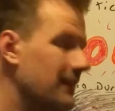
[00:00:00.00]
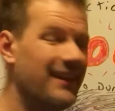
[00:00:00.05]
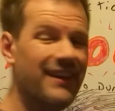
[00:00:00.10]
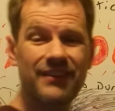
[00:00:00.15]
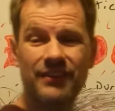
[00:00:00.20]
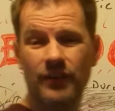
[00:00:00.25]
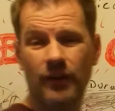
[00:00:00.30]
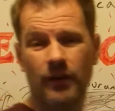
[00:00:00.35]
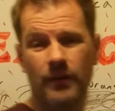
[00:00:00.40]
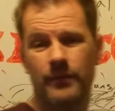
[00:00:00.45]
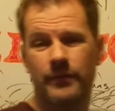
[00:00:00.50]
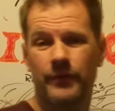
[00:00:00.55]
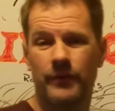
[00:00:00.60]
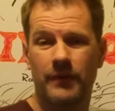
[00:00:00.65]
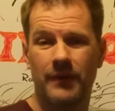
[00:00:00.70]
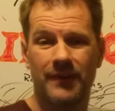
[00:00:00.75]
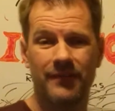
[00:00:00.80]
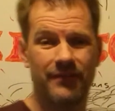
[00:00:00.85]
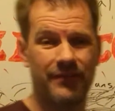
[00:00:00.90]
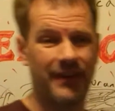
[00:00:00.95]
less
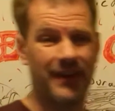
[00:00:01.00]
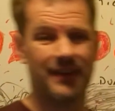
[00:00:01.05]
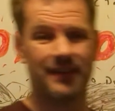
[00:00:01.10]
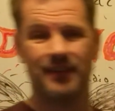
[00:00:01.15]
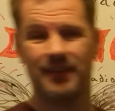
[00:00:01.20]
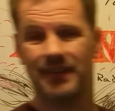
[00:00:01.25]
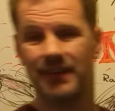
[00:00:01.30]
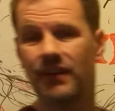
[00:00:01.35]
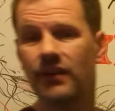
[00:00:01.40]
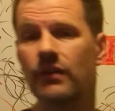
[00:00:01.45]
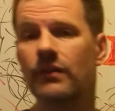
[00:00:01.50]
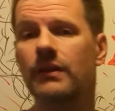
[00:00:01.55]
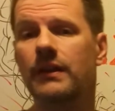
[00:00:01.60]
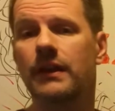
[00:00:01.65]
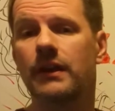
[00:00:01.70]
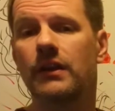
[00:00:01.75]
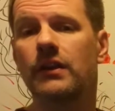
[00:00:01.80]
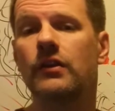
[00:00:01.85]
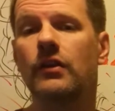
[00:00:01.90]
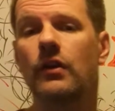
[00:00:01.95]
harmful, in fact,
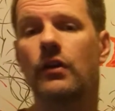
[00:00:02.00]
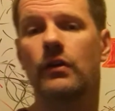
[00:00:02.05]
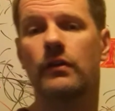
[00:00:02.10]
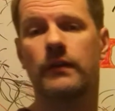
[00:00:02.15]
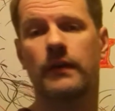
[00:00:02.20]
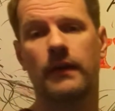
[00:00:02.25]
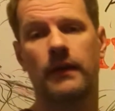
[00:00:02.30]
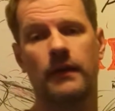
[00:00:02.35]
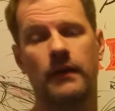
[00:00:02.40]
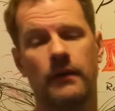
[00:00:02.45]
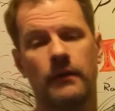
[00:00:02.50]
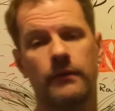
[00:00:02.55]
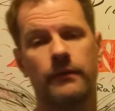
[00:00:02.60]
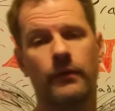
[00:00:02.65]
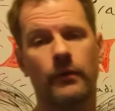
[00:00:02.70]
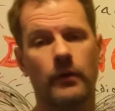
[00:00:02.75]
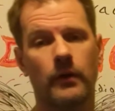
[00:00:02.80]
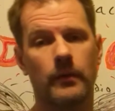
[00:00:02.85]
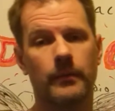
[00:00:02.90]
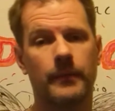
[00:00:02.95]
nearly inert
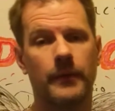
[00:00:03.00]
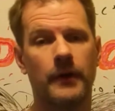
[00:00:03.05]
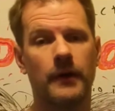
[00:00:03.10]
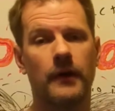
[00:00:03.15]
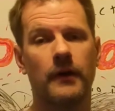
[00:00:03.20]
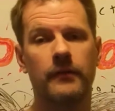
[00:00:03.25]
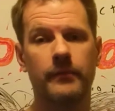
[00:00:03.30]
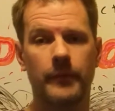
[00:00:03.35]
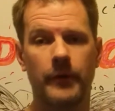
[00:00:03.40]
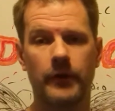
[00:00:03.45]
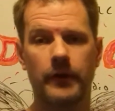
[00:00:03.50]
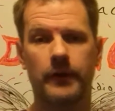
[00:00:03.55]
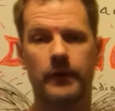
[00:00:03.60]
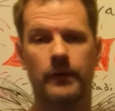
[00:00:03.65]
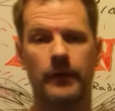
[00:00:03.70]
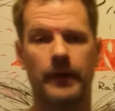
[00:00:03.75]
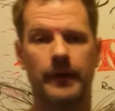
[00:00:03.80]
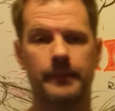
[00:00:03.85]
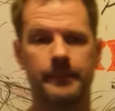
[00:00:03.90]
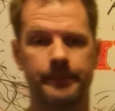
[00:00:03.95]
form of
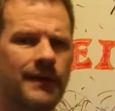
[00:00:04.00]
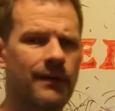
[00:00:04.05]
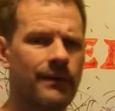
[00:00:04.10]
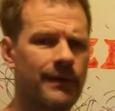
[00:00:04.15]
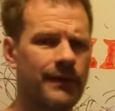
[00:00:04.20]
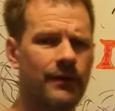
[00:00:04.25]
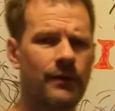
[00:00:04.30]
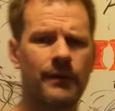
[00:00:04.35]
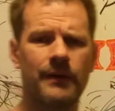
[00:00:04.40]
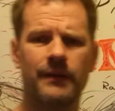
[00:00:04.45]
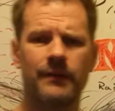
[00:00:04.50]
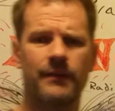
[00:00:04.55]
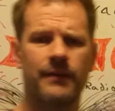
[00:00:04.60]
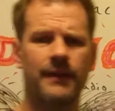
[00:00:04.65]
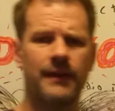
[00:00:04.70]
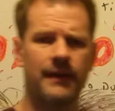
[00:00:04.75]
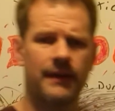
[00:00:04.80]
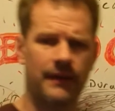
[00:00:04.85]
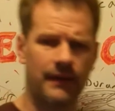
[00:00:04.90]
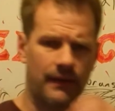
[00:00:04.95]
mercury. Now I know what you're
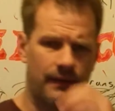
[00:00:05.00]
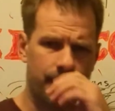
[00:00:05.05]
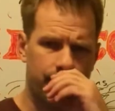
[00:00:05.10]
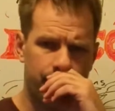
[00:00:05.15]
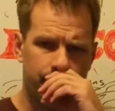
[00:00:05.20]
thinking.